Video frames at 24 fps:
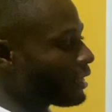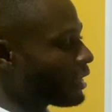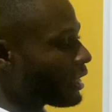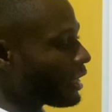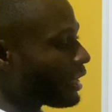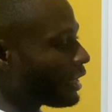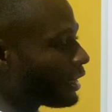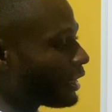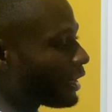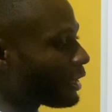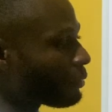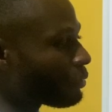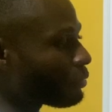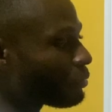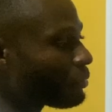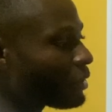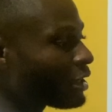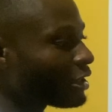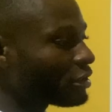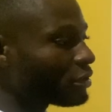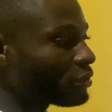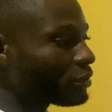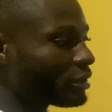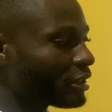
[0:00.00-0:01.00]
And the
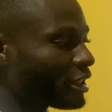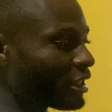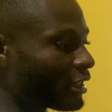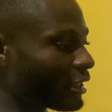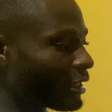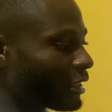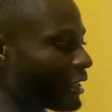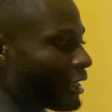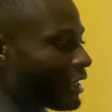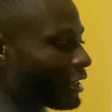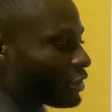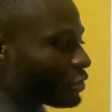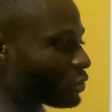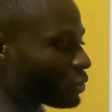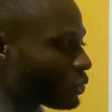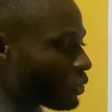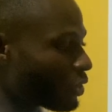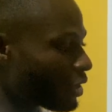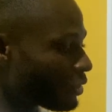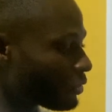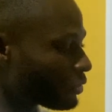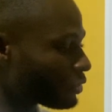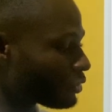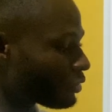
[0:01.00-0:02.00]
moment you take a
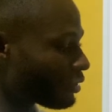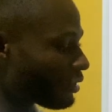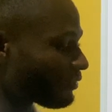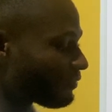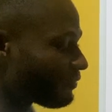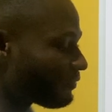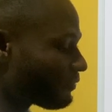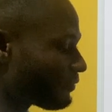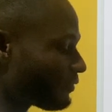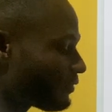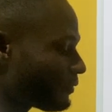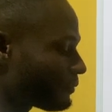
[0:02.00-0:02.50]
square root of